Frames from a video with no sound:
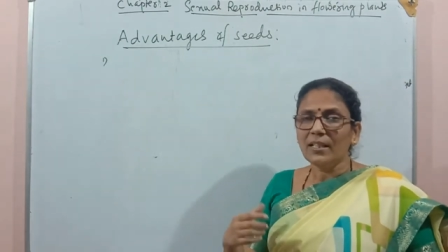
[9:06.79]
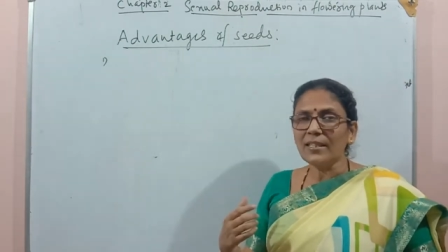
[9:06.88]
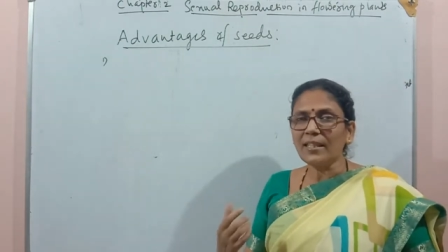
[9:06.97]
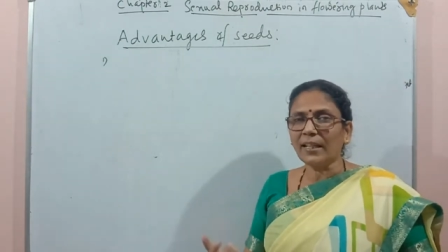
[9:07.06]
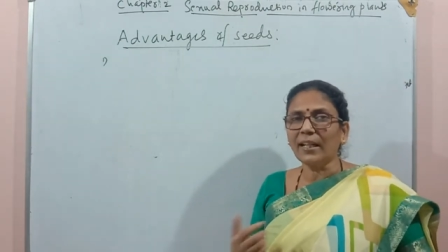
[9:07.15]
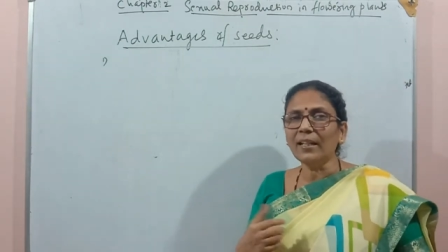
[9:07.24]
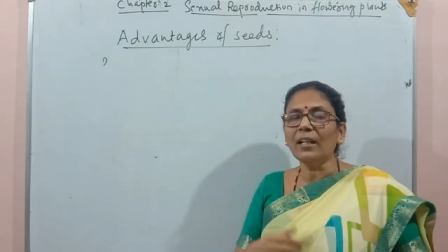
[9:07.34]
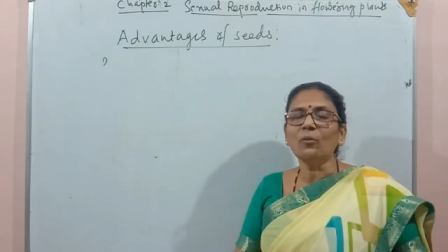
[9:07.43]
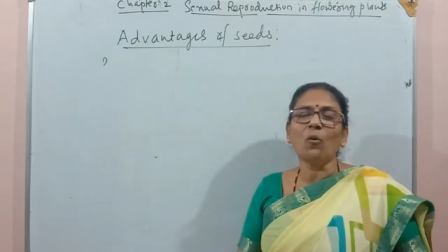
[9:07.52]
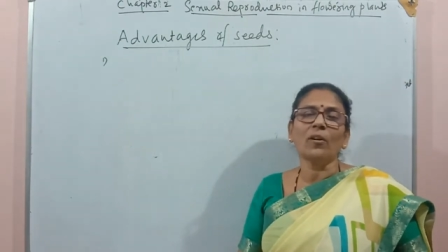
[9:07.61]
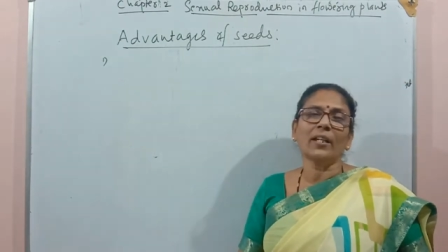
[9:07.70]
The second
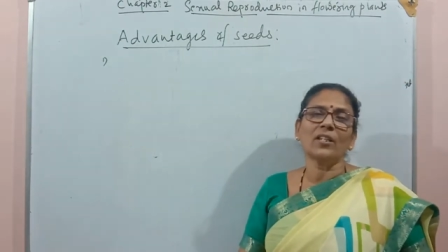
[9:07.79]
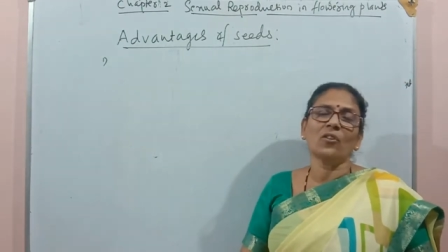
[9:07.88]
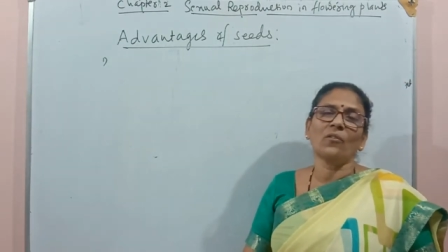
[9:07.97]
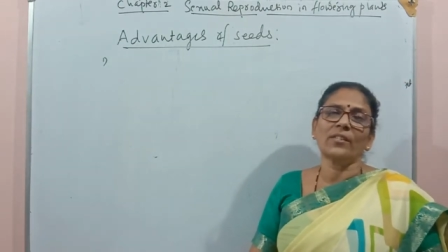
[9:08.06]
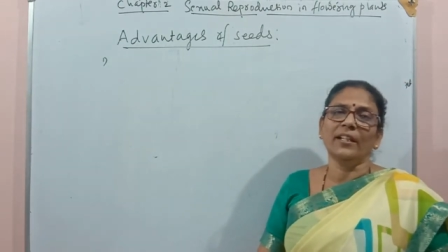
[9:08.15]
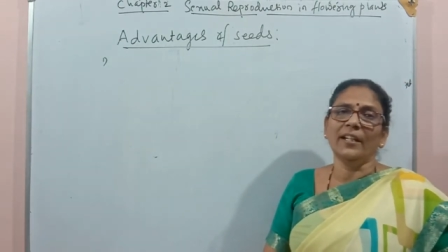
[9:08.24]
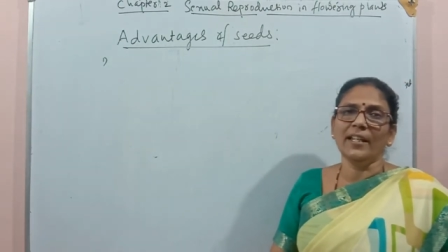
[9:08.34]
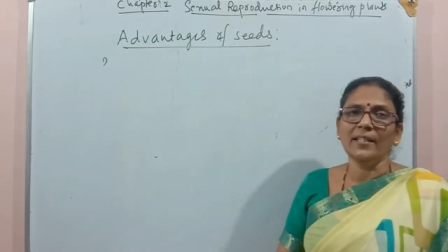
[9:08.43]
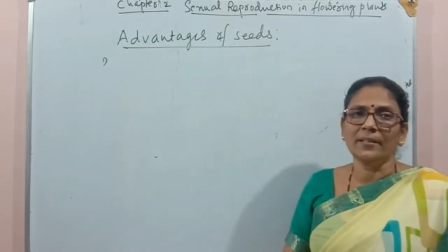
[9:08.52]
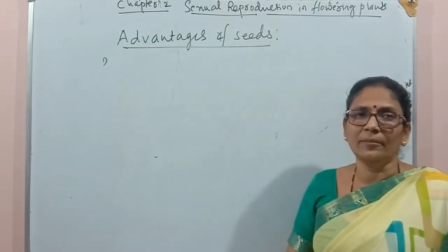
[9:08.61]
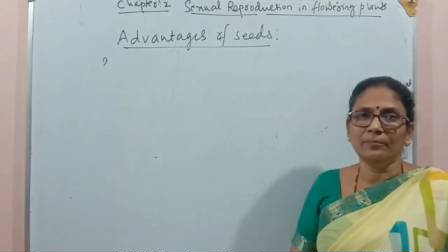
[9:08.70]
advantage of seed
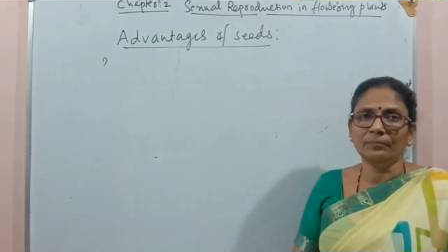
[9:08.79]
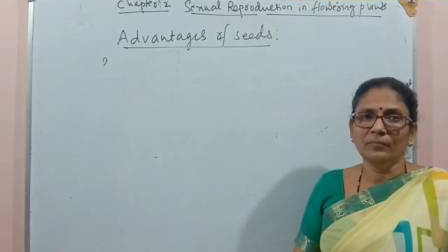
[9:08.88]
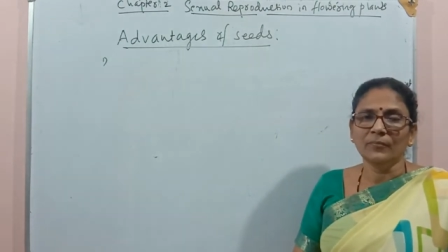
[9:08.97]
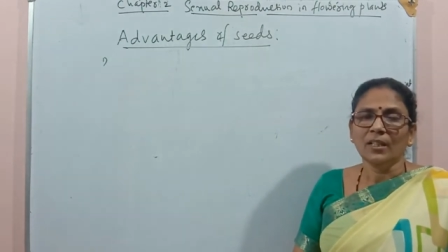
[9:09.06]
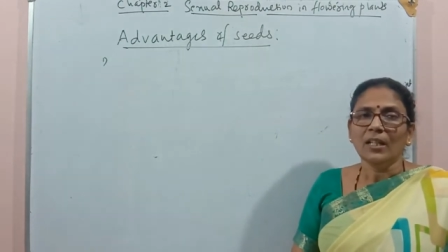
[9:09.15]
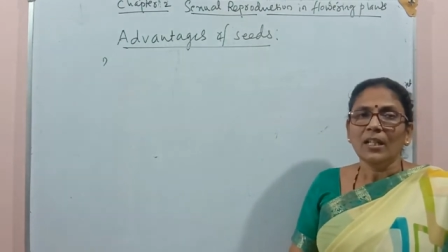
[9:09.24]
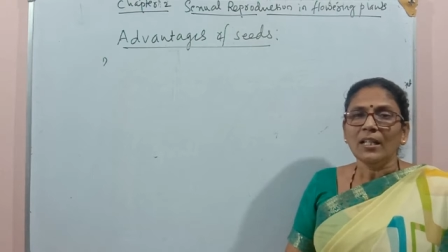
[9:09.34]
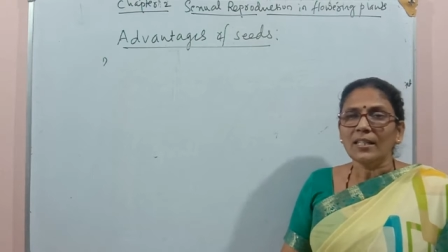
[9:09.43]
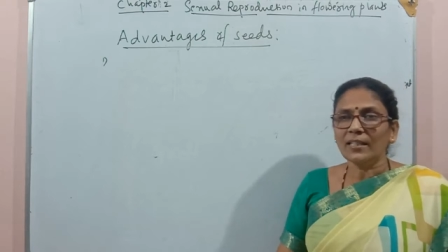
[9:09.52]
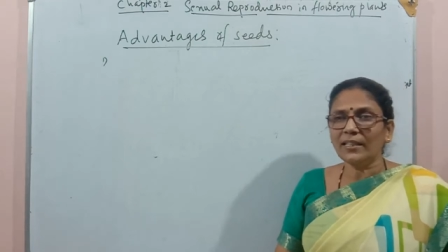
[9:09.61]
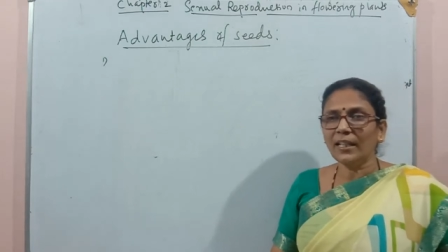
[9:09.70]
is
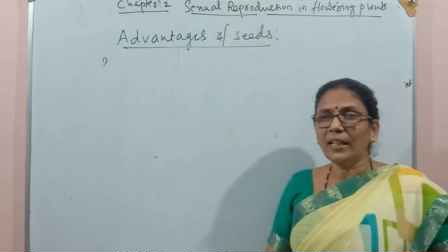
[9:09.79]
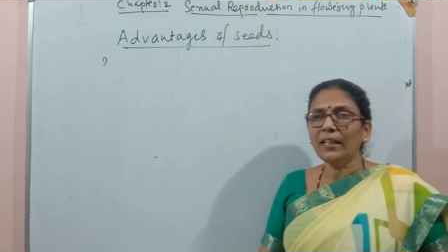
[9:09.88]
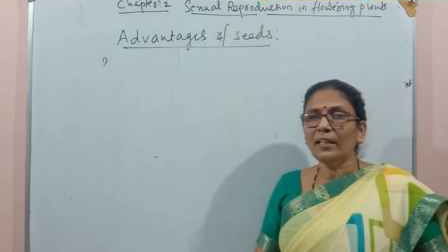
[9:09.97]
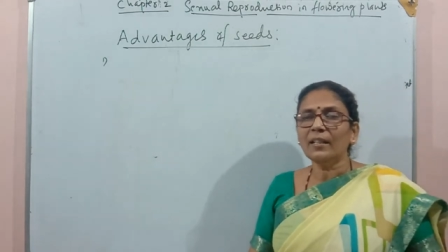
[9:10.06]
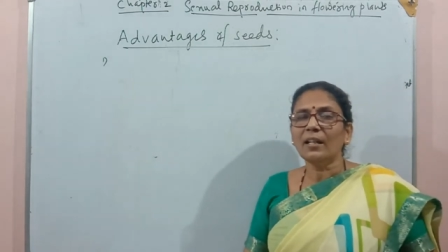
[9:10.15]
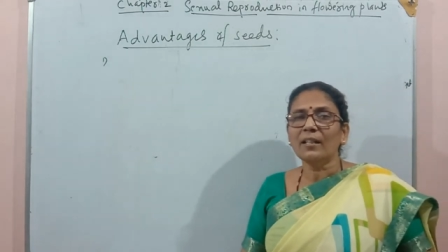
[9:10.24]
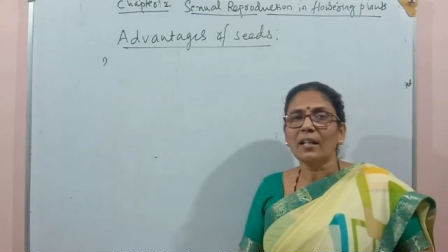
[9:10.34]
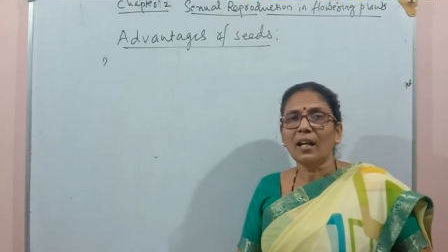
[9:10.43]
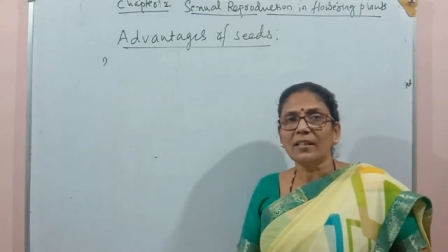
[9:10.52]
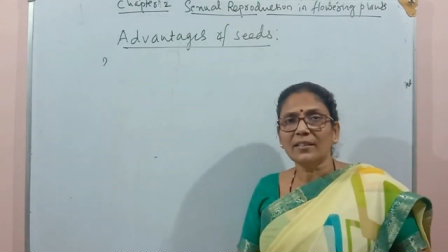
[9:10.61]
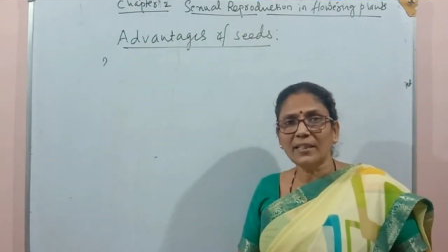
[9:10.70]

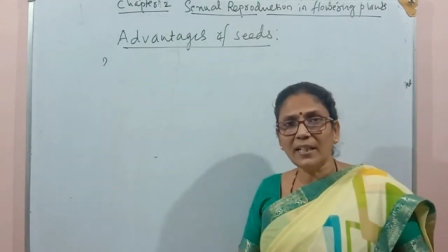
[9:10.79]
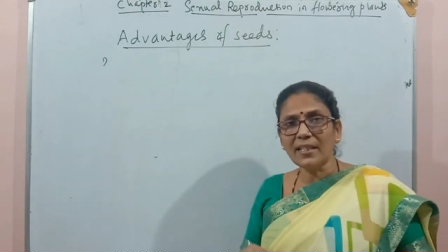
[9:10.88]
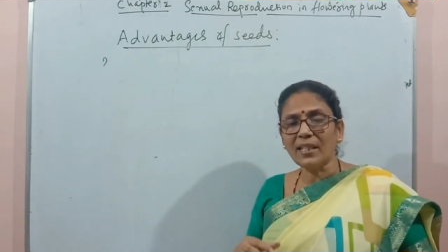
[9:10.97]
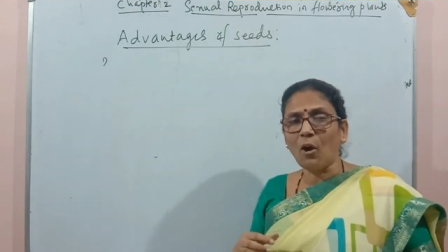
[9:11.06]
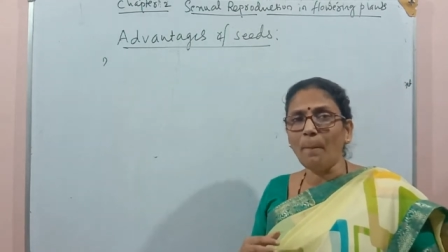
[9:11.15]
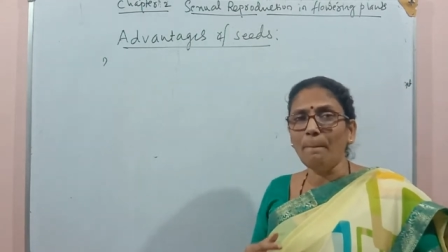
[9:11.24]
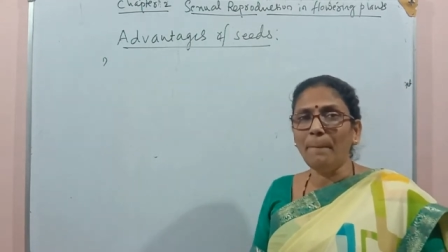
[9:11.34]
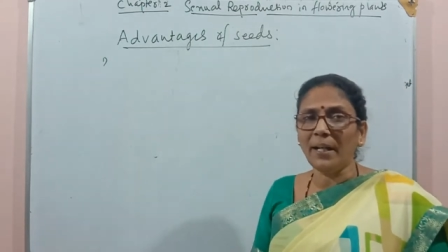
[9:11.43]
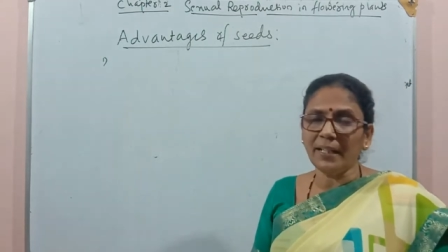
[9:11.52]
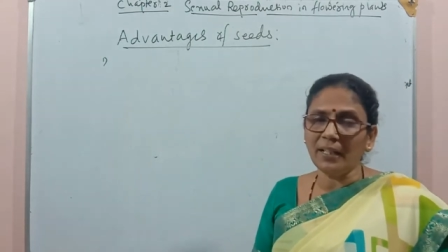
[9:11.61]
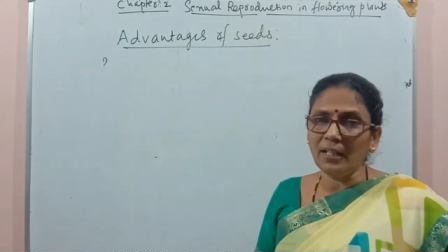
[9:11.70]
seeds have
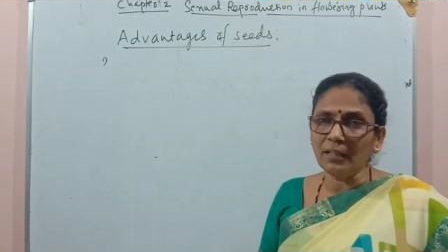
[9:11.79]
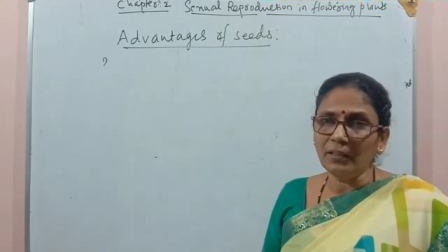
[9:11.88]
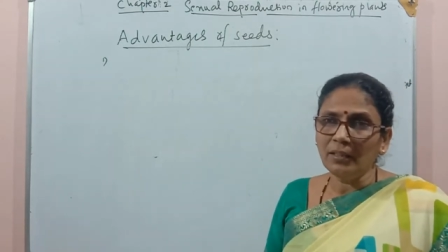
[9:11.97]
better